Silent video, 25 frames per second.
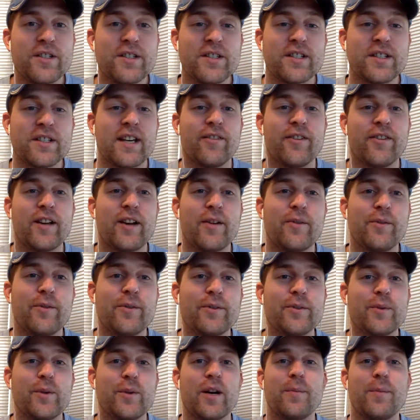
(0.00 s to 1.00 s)
just cover that one
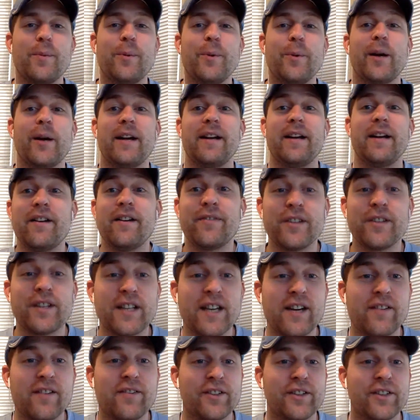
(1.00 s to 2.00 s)
as well, but we've got enough to
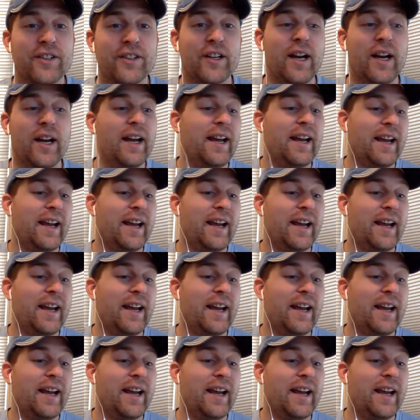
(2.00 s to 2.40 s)
cover.